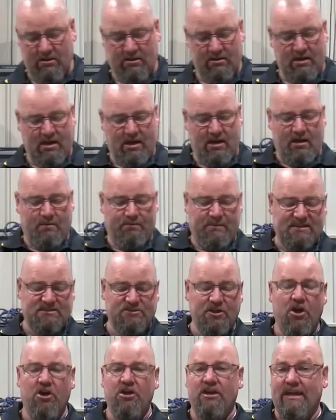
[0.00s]
there's
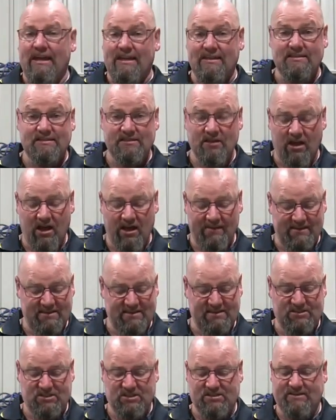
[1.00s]
no inside, this
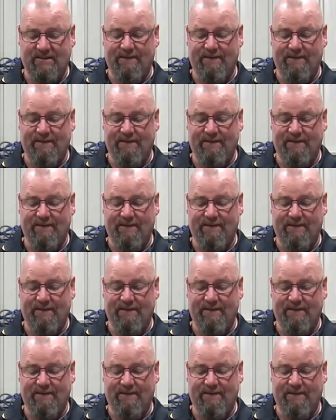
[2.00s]
is just a